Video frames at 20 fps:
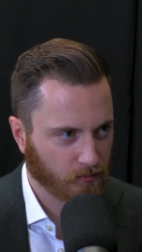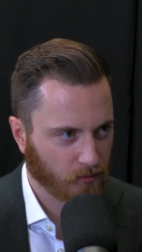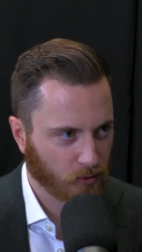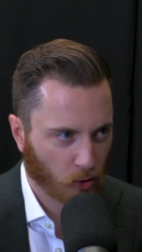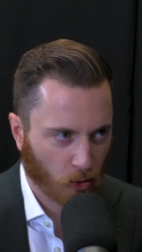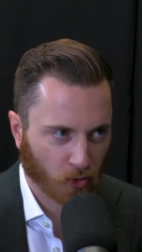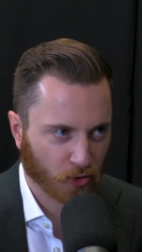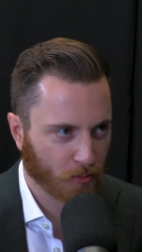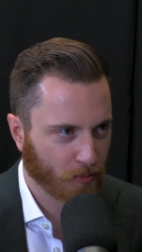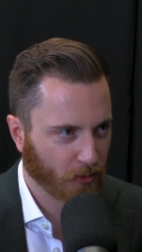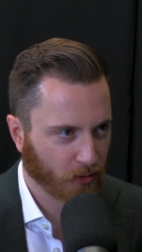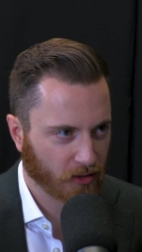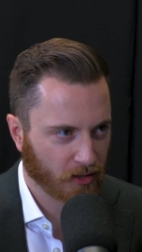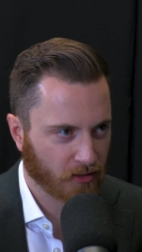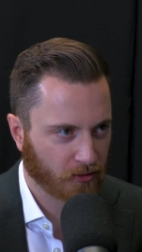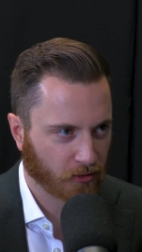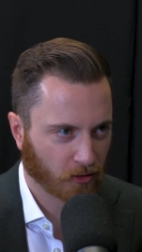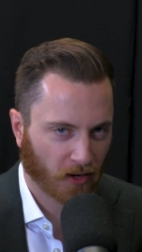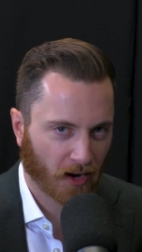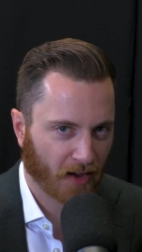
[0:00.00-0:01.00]
told the
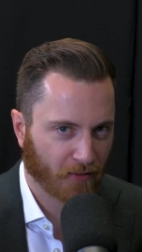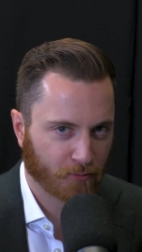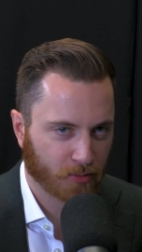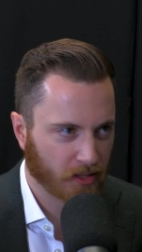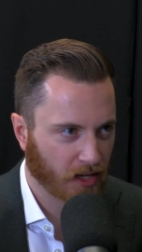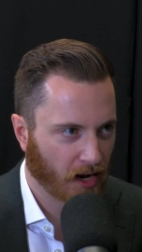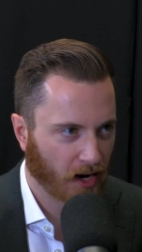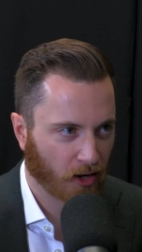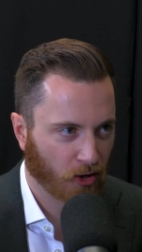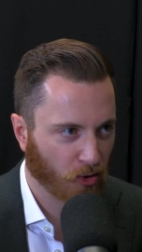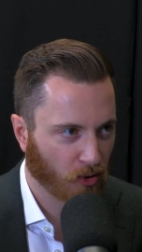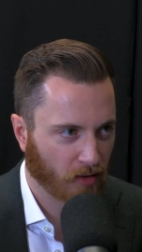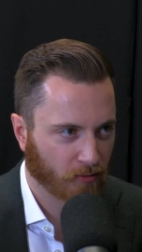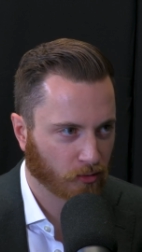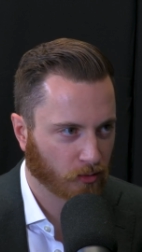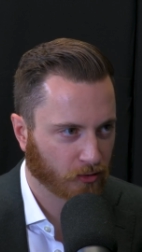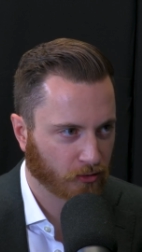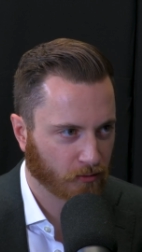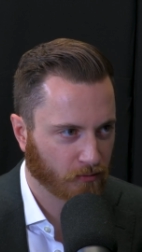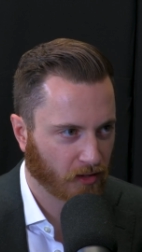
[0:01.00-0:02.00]
police or FBI or whoever
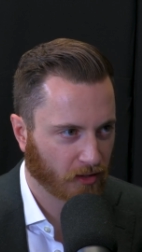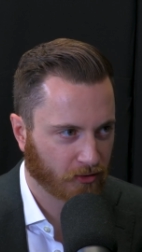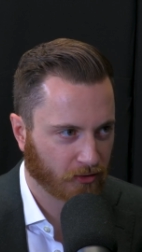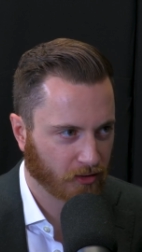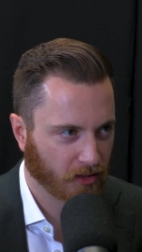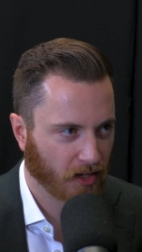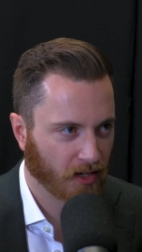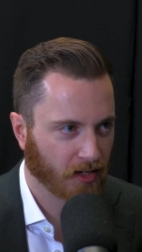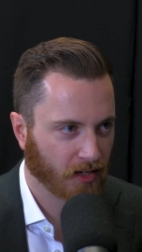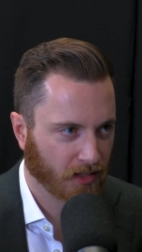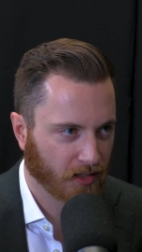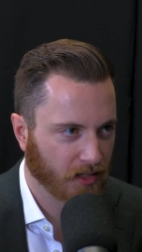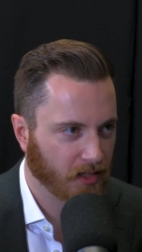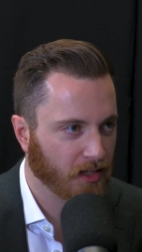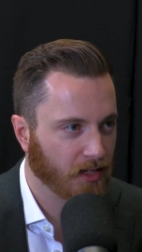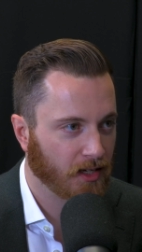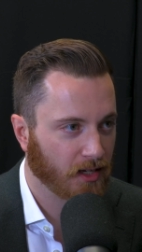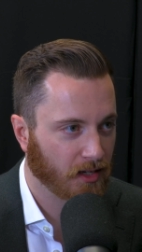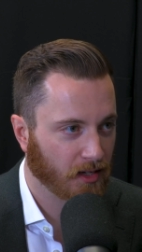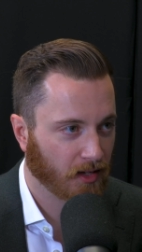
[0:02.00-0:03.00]
was investigating, and
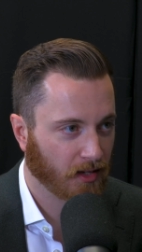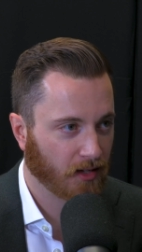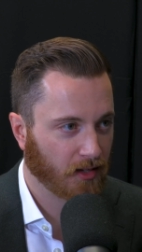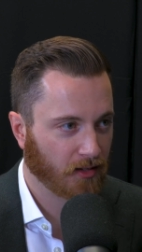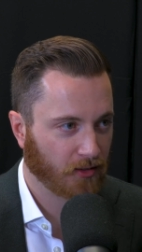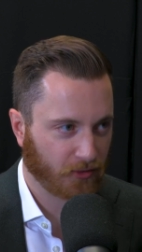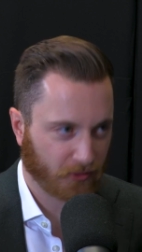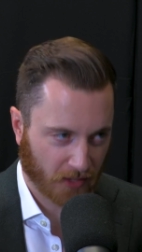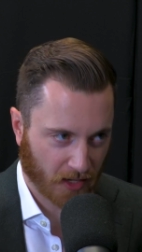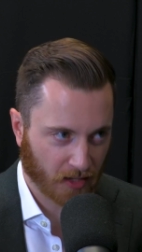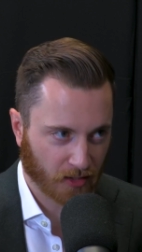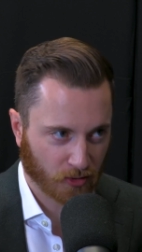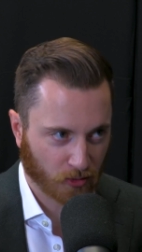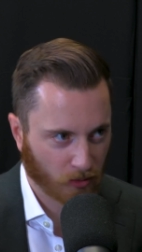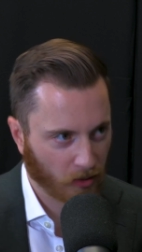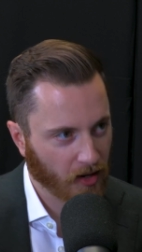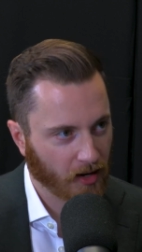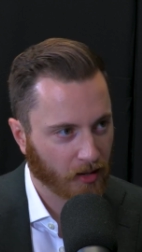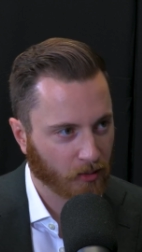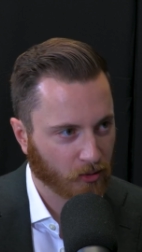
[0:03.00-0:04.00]
he skated
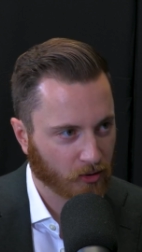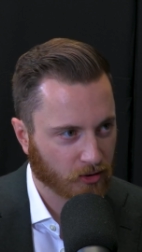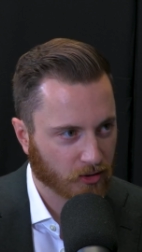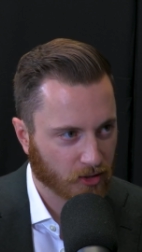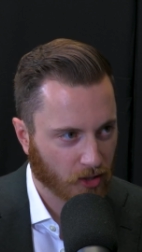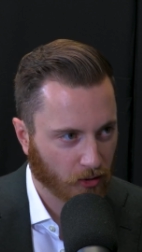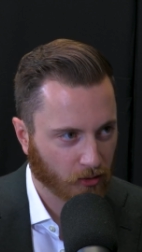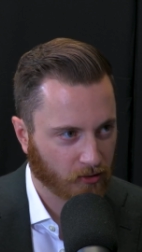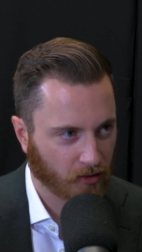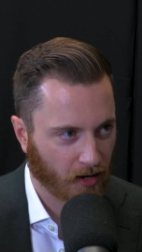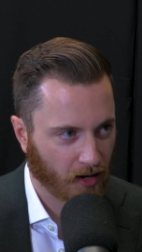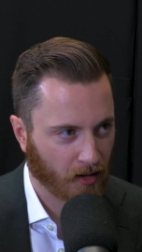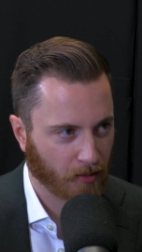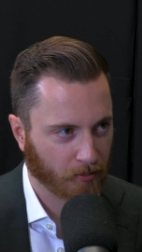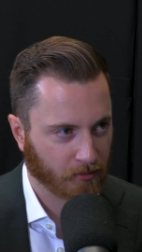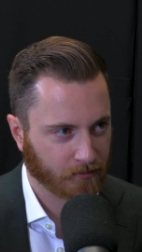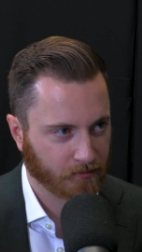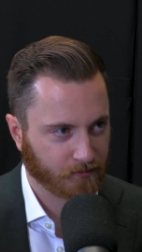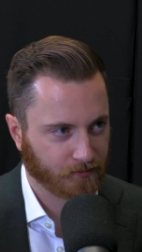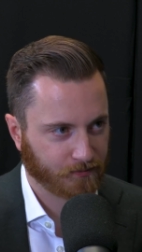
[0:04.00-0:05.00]
away with no
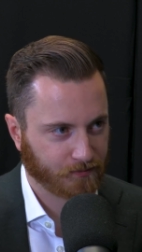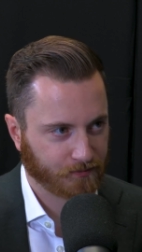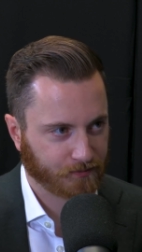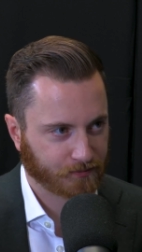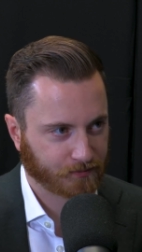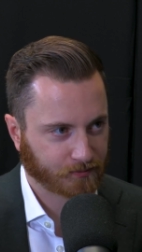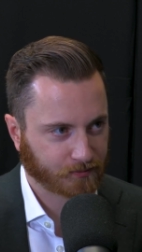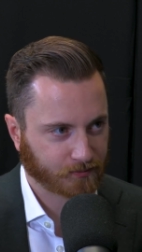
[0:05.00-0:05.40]
time. Yeah,